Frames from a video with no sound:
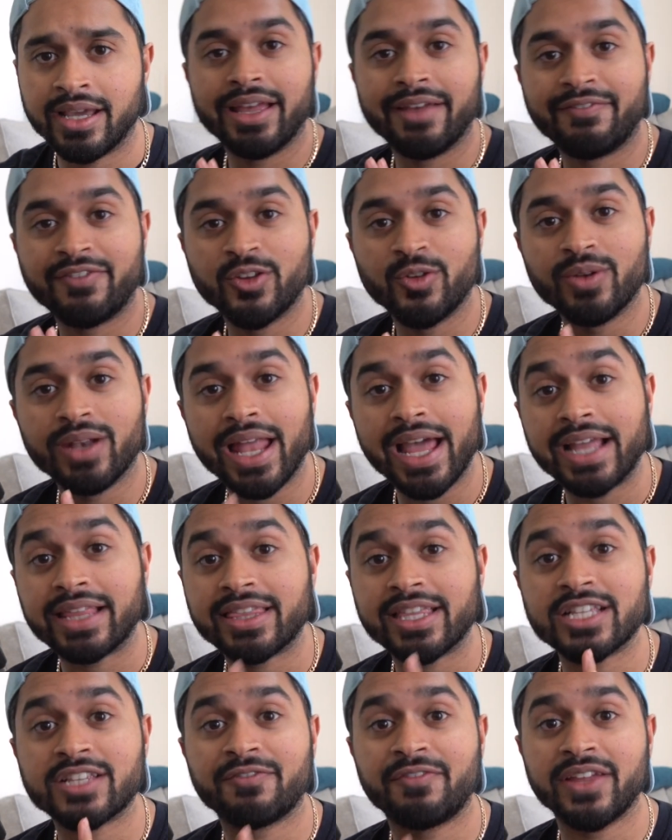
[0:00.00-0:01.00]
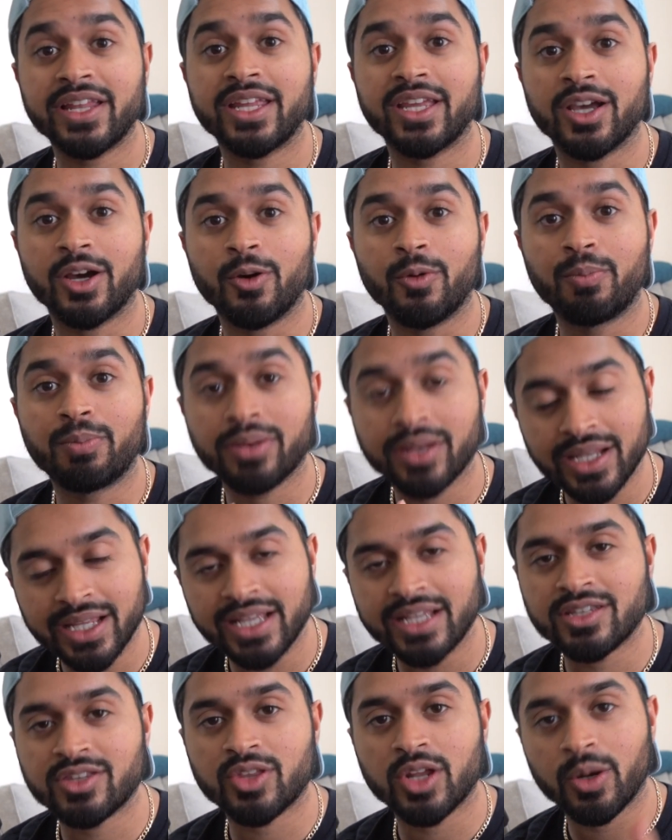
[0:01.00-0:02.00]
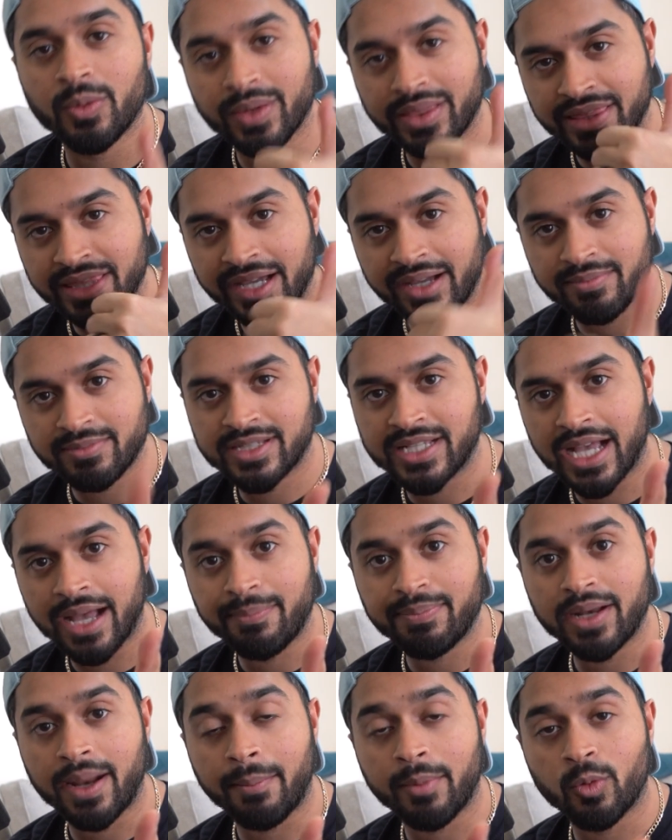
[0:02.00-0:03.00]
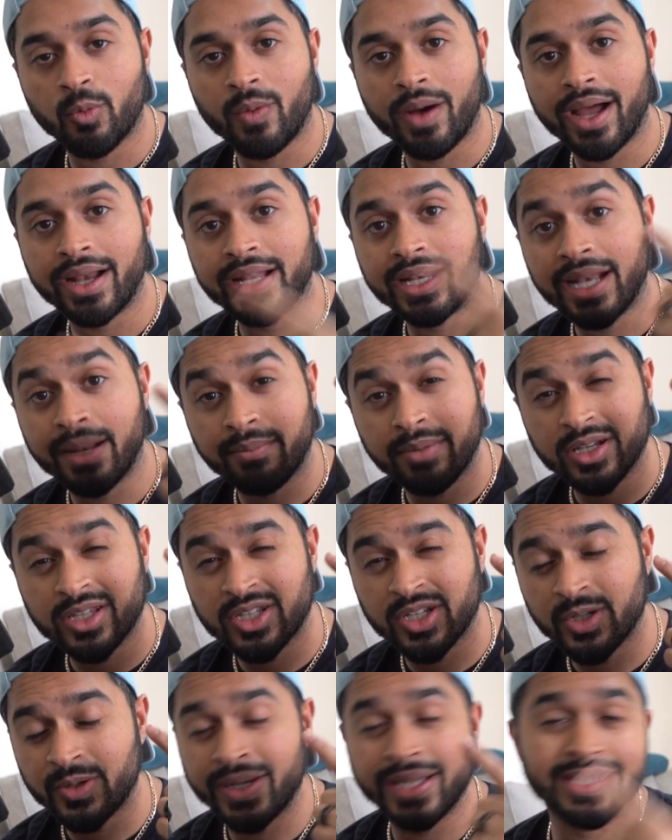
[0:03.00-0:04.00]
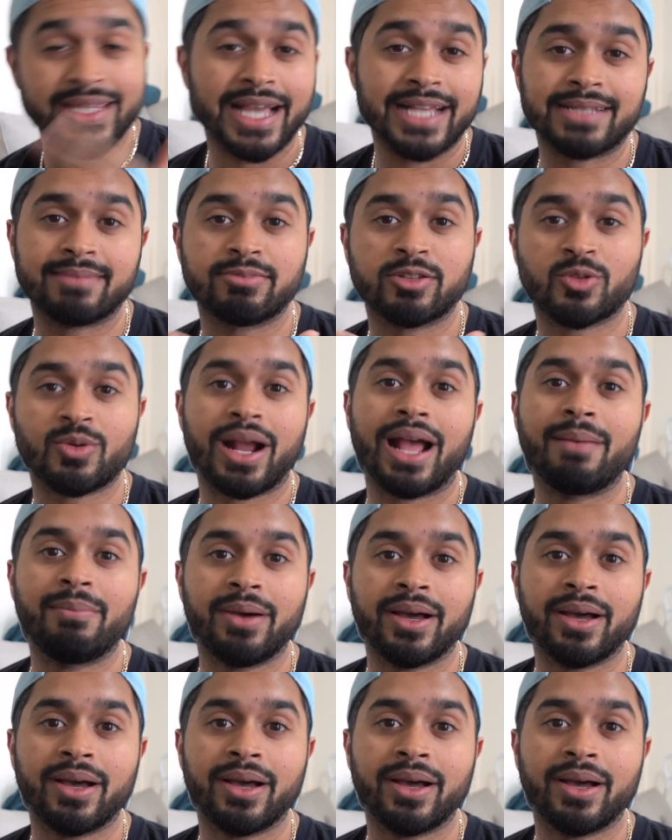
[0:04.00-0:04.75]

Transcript: If you like this video, please throw a thumbs up, number one, and number two, hit that subscribe